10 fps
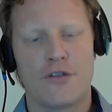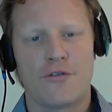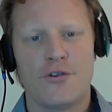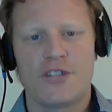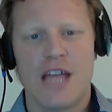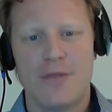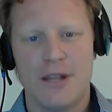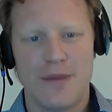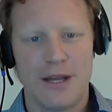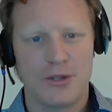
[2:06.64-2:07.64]
the first time
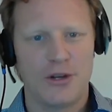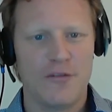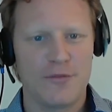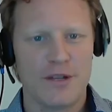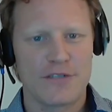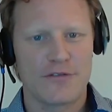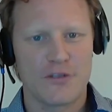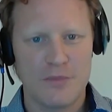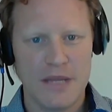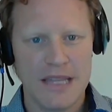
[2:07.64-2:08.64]
in about 12 months,
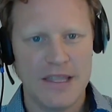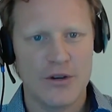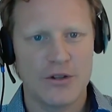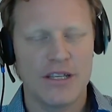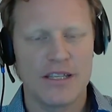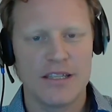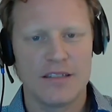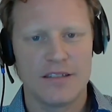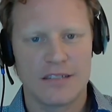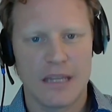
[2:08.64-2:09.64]
for me, the earnings
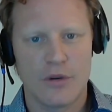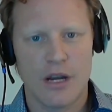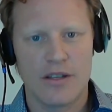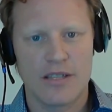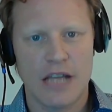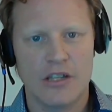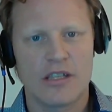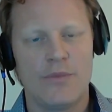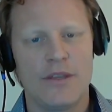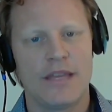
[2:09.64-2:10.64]
season this time around is actually
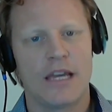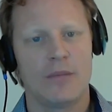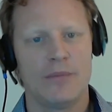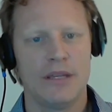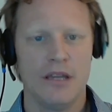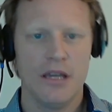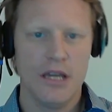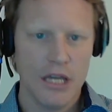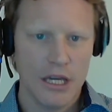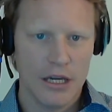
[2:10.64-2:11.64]
something that can be
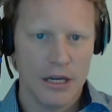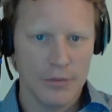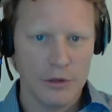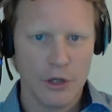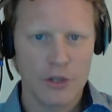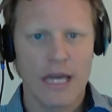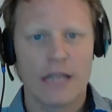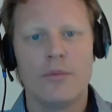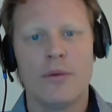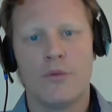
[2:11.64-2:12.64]
looked at
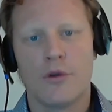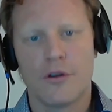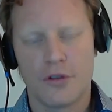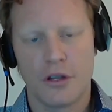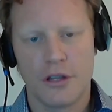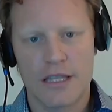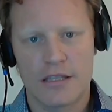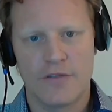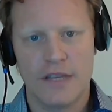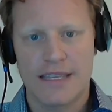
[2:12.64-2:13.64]
a little bit more through the lens
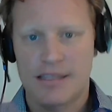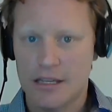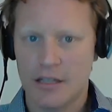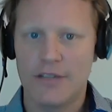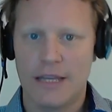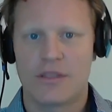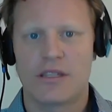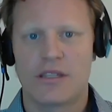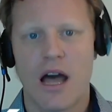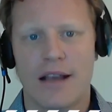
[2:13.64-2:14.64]
of single name
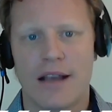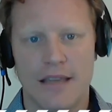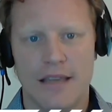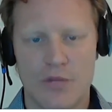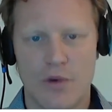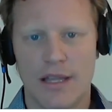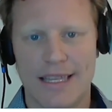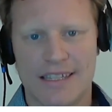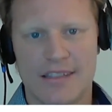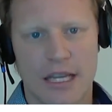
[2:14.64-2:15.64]
stocks as well
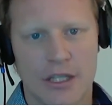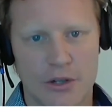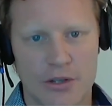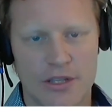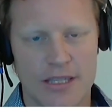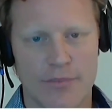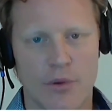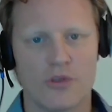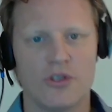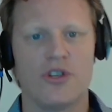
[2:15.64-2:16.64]
as sectors as
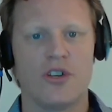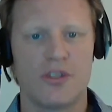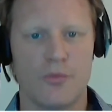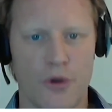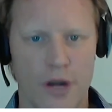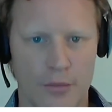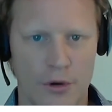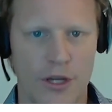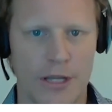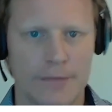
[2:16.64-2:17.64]
opposed to just the broader
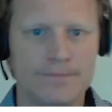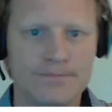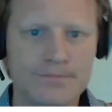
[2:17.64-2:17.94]
market.